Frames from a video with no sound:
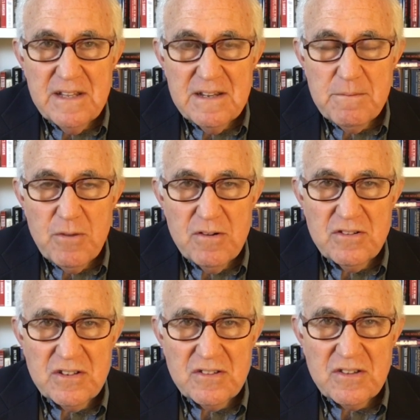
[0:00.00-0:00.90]
the
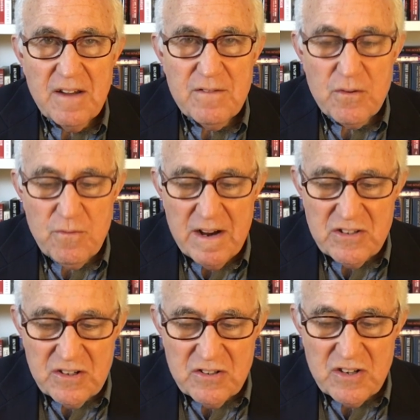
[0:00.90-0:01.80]
emergence of the
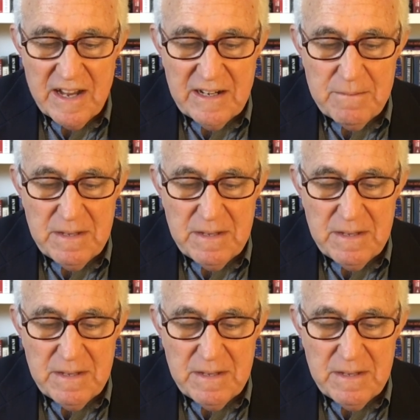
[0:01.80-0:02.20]
Russia China